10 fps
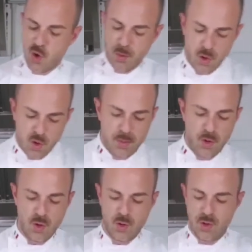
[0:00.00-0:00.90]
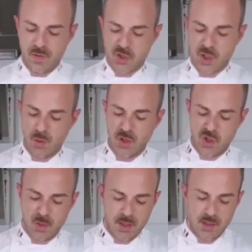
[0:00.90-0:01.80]
Now we are letting the
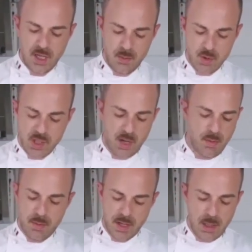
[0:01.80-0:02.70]
temperature